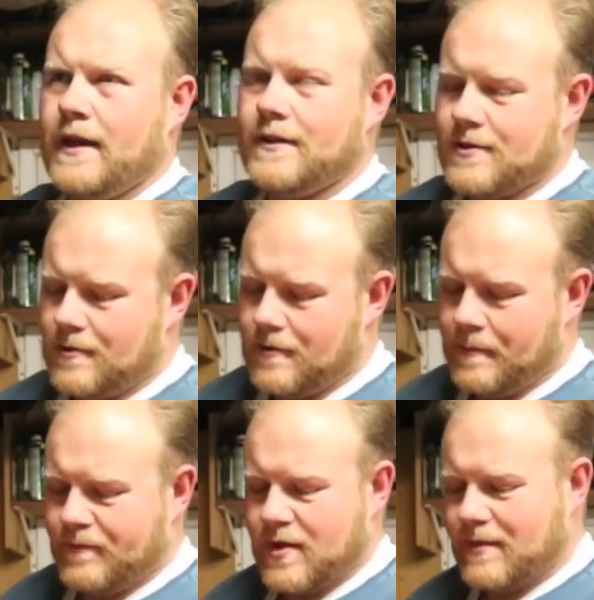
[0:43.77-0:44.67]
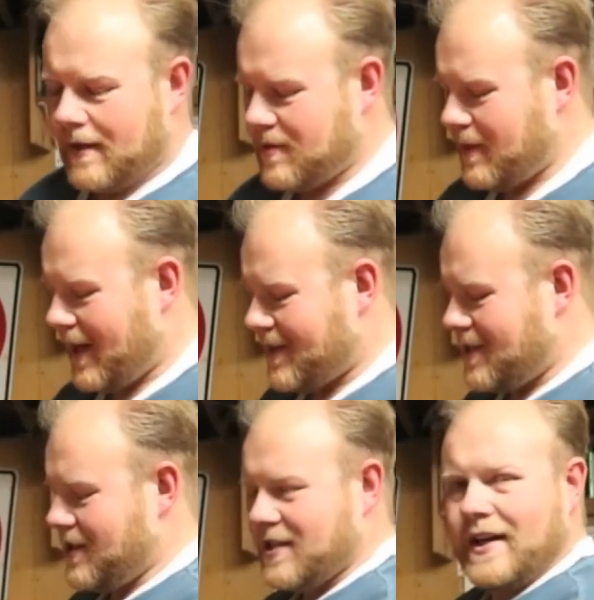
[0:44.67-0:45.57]
And so sometimes it'd be nice
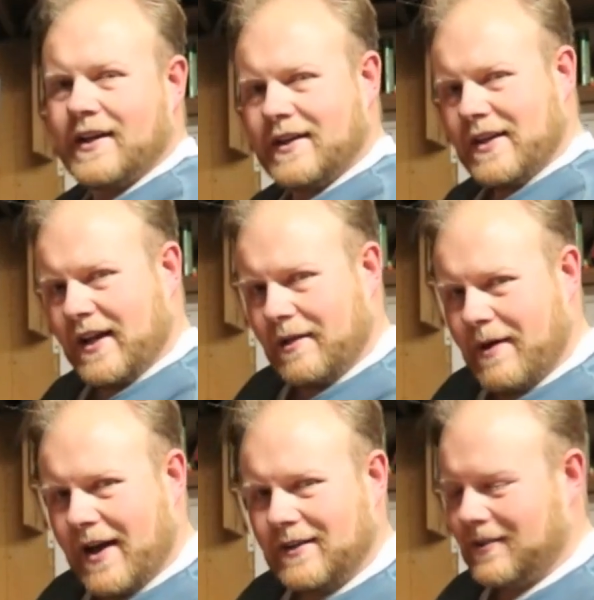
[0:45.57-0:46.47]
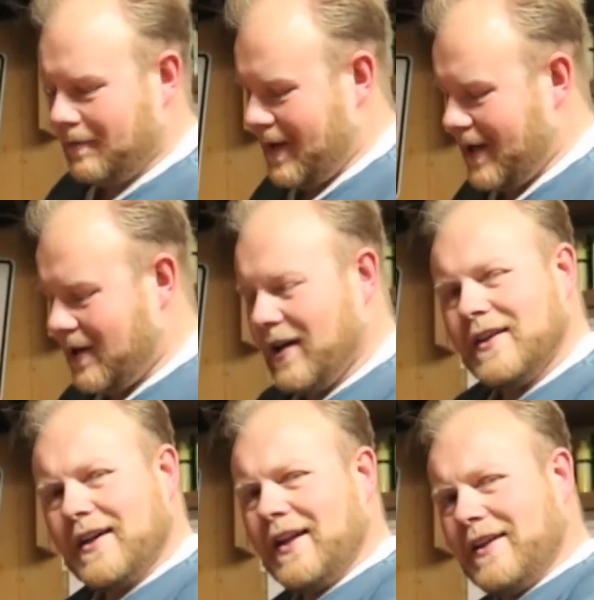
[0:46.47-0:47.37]
to just dial it back a little bit or
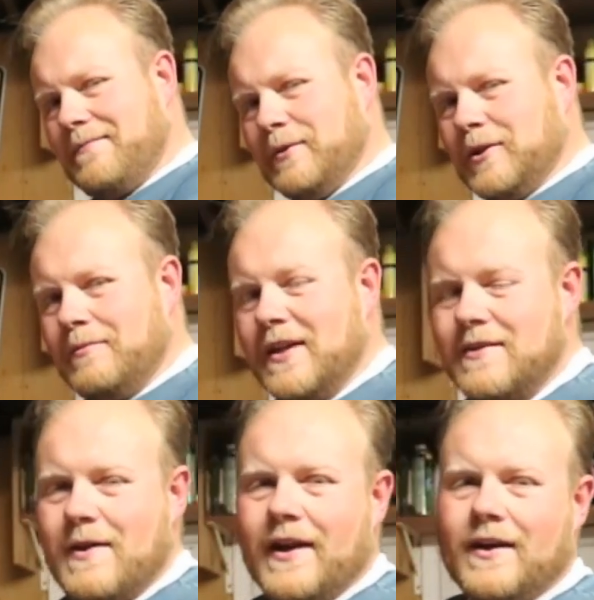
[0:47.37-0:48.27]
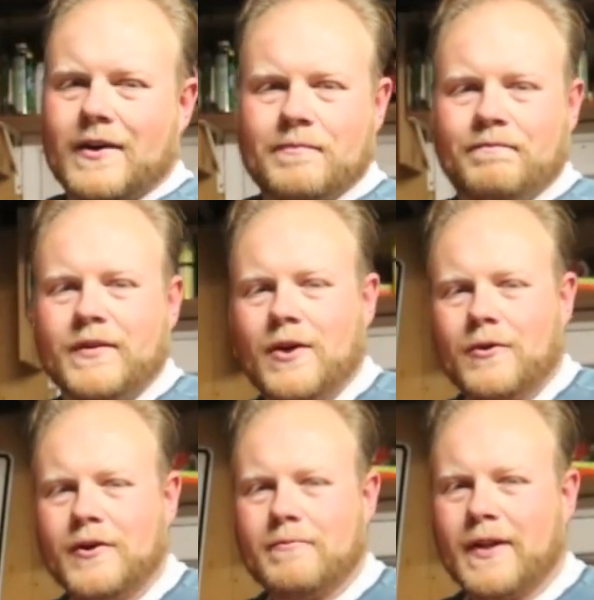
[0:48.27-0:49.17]
dial it up a little bit, depending on you
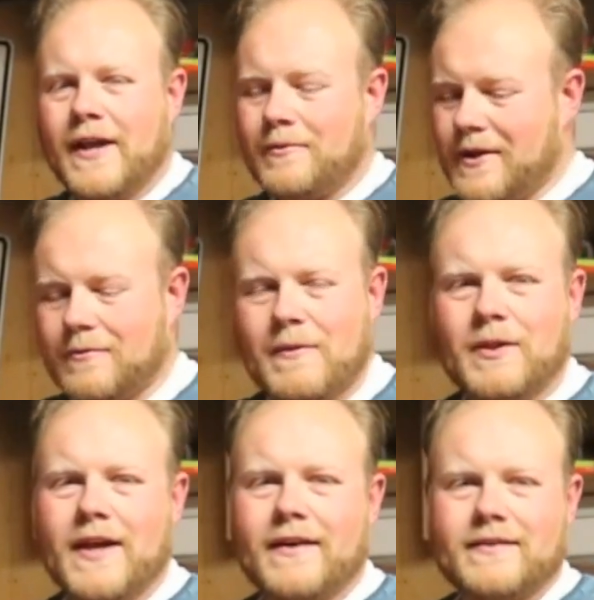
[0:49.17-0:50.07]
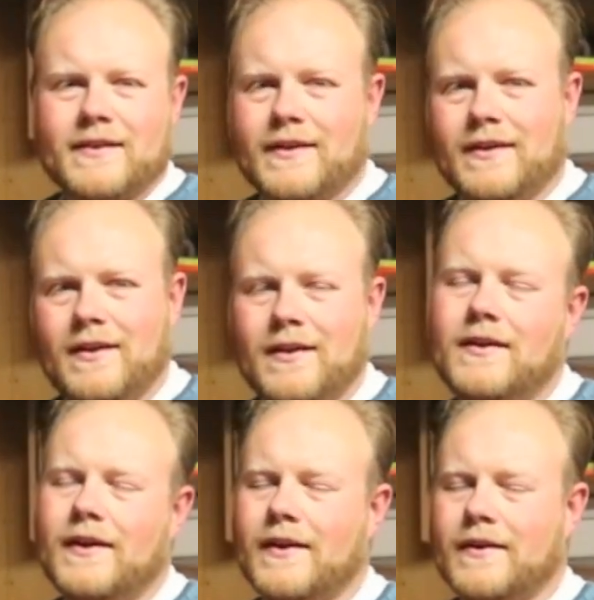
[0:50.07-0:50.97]
know who you're playing with. We play at, uh,
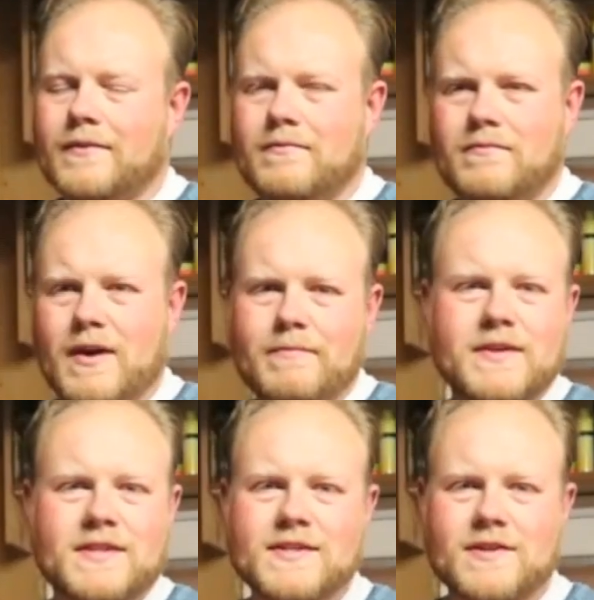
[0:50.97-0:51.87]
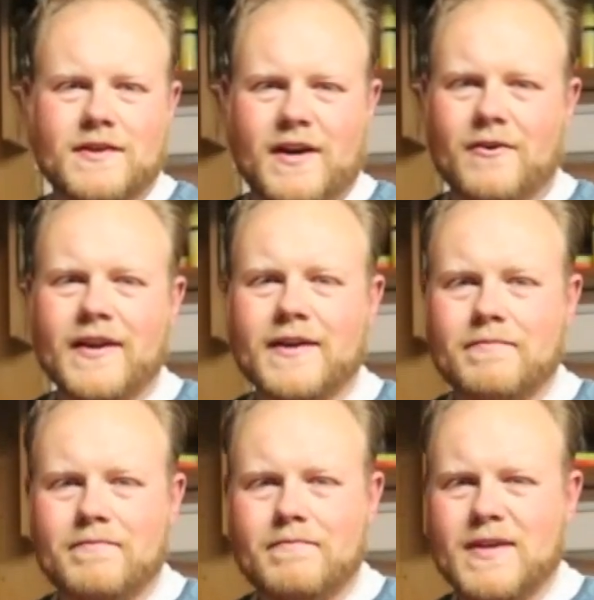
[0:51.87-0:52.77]
at a, a business, a, an
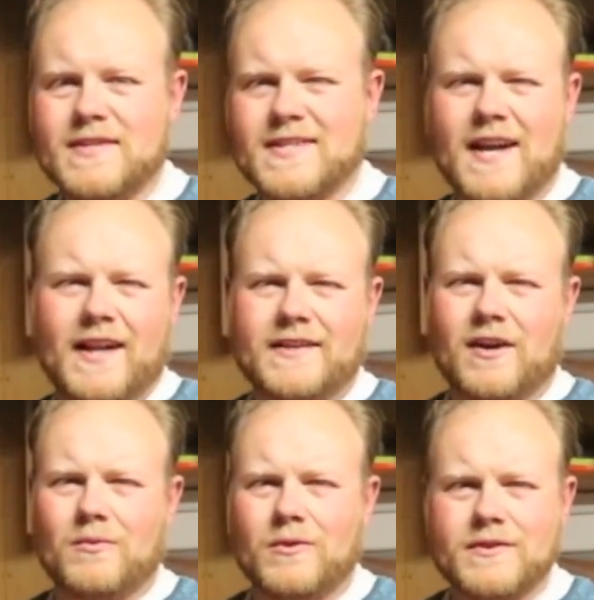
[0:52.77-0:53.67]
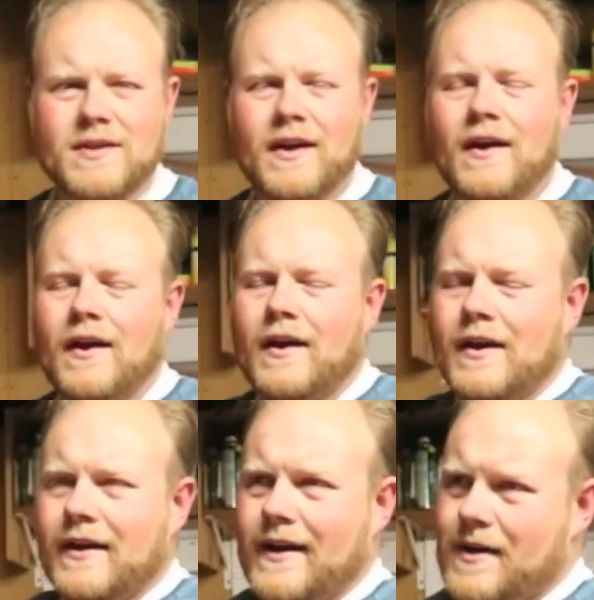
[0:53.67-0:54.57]
arena business, kind of like Dart Wars.
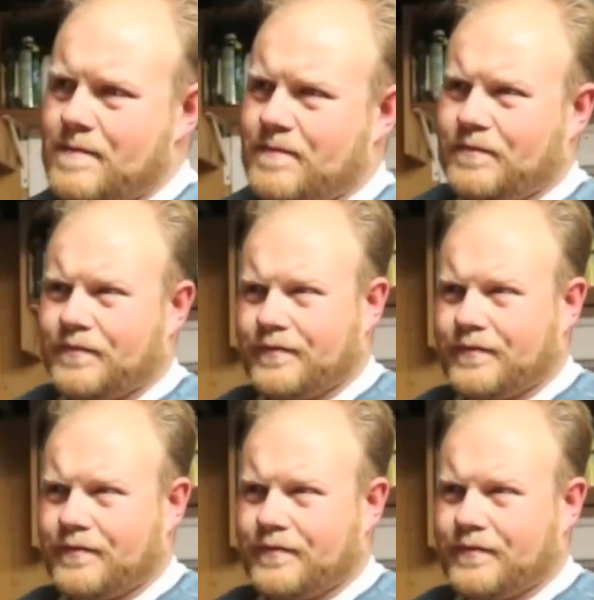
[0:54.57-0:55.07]
Um,